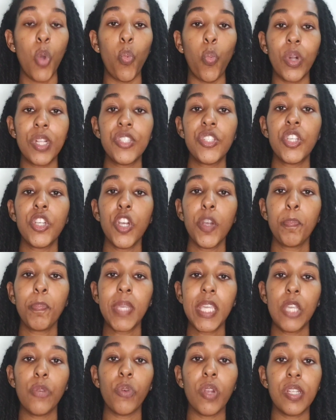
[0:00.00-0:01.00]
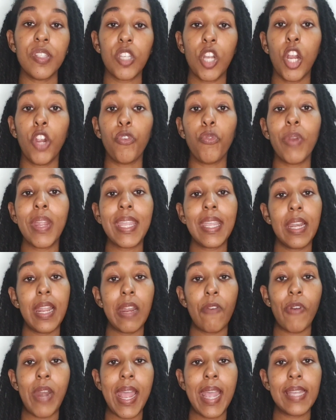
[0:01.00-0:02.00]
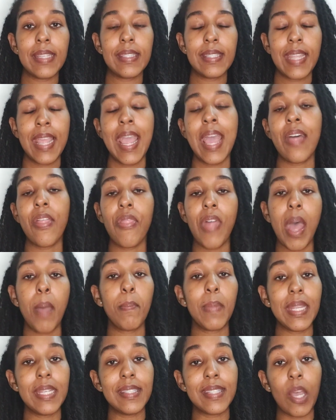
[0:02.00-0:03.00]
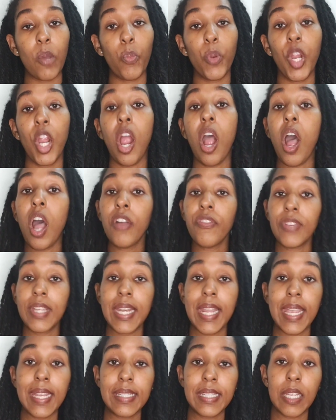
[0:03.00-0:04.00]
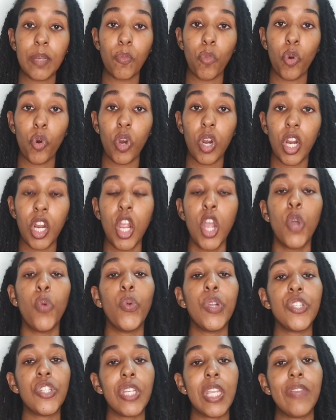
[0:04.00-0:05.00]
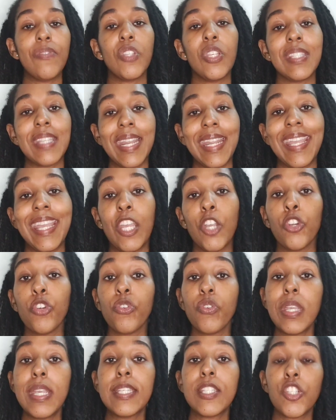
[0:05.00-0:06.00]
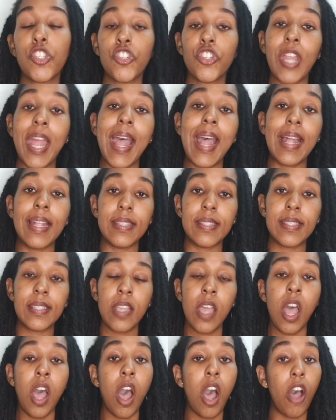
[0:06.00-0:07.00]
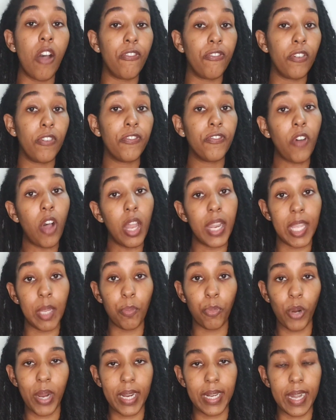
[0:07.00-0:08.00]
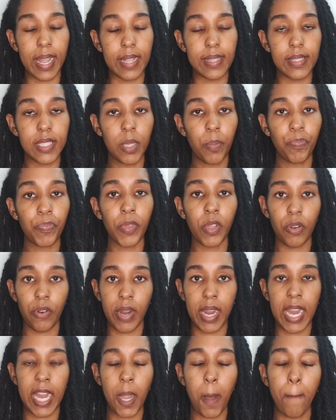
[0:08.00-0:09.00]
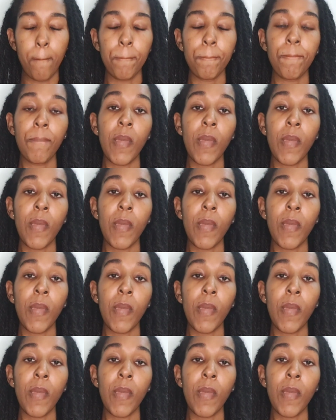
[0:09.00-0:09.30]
Once your periods are regularized, that means that we're ovulating more, which gives us an increased chance of falling pregnant, right?